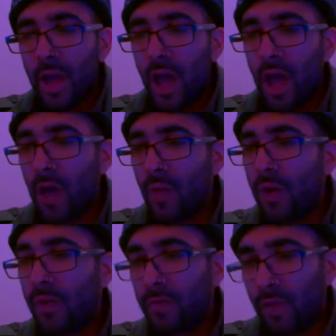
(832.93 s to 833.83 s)
I
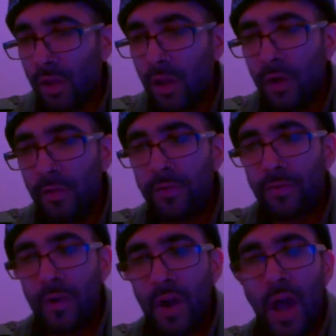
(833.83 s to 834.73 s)
would have loved
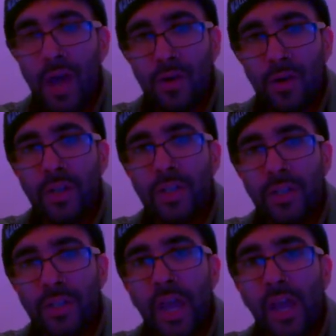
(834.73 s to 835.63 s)
for IOTA
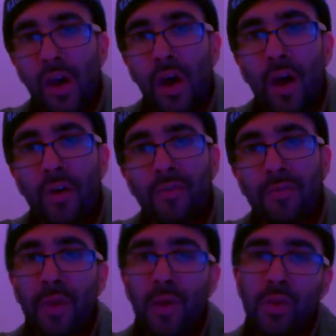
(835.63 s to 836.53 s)
to take
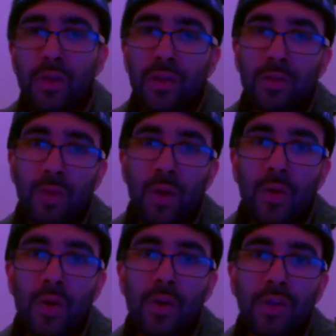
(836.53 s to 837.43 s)
off, but with
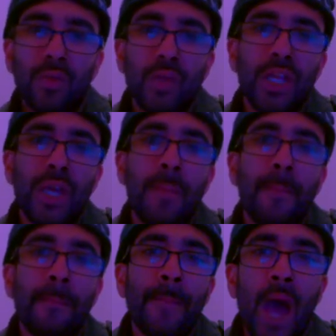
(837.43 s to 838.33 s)
XRONOS, with the
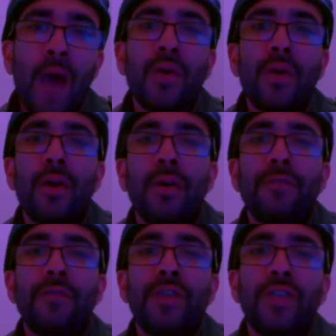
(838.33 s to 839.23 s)
amount of
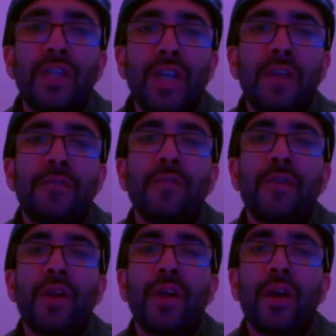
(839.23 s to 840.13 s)

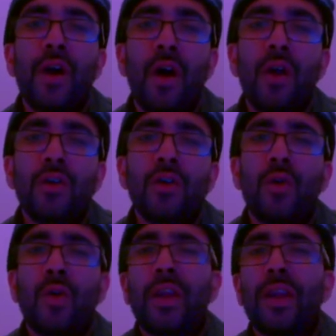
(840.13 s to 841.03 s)
different
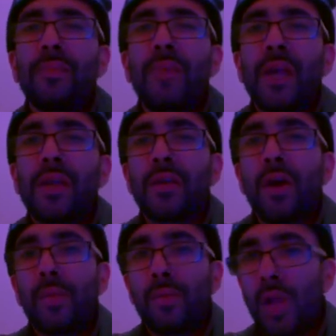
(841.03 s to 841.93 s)
altcoins based
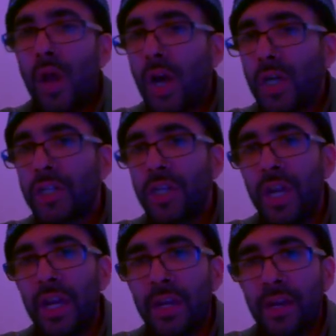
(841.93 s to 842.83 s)
on
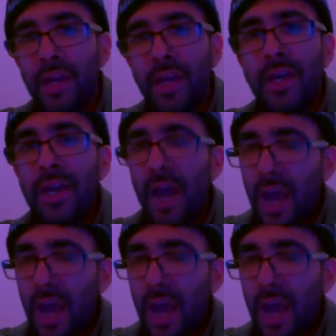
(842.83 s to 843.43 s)
blockchain, I